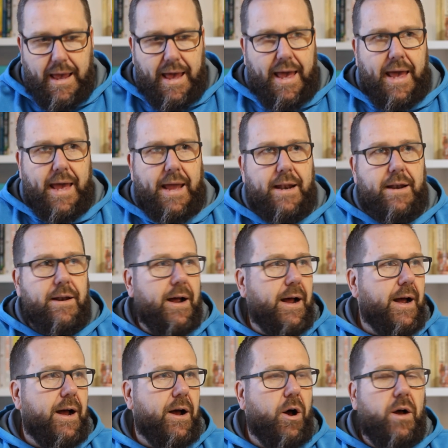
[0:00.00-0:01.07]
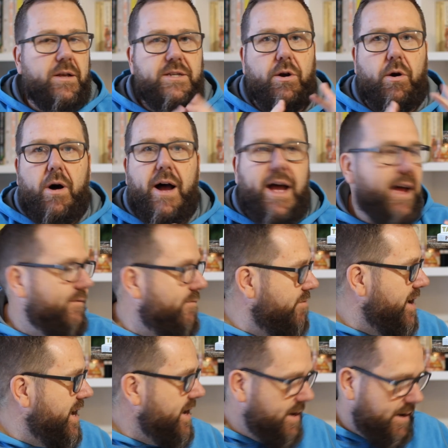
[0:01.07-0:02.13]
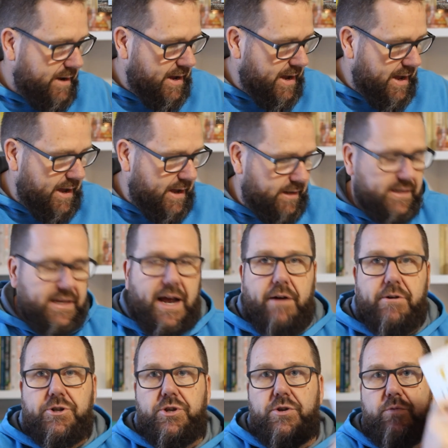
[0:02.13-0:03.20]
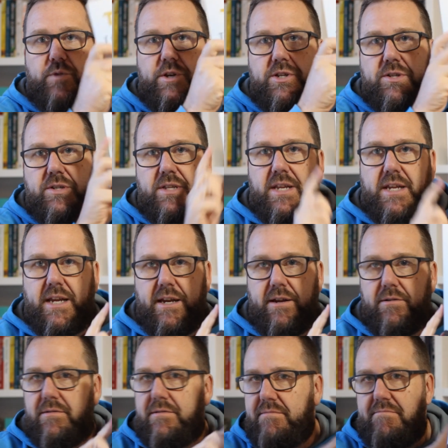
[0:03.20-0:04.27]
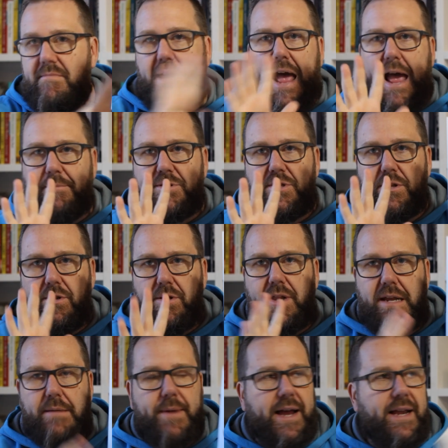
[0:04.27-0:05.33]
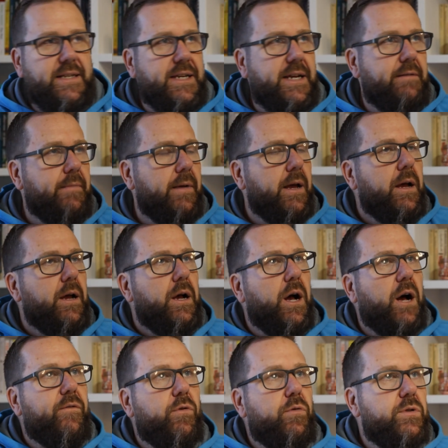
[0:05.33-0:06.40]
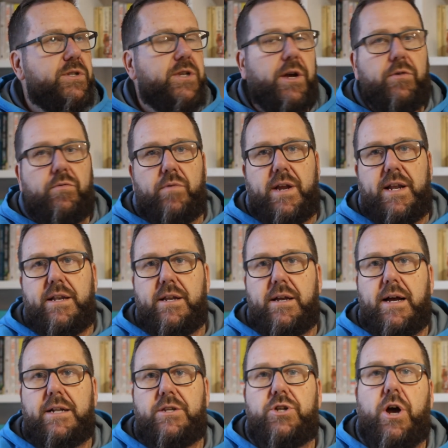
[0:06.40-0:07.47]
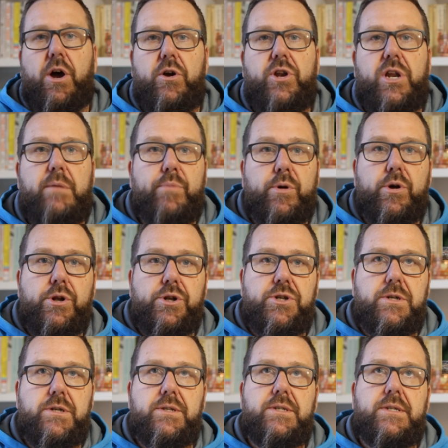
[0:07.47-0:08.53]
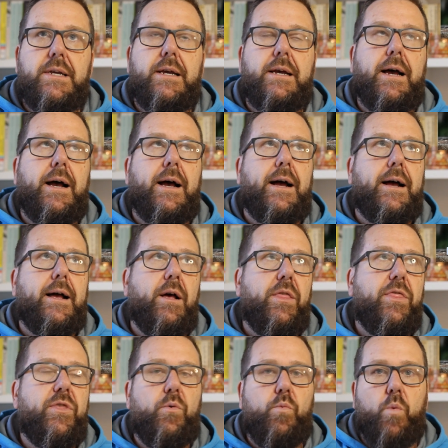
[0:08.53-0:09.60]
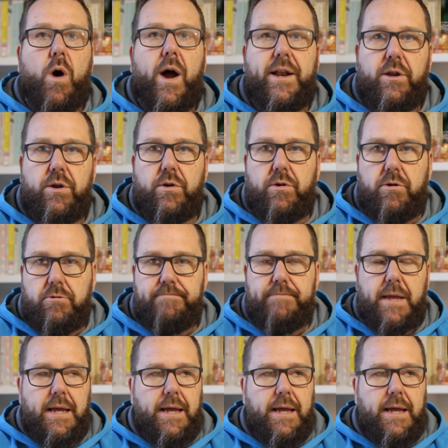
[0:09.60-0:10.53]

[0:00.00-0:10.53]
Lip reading: And so I have read Tara June Winch's The Yield, absolutely amazing. I've also read Tony Burch's The White Girl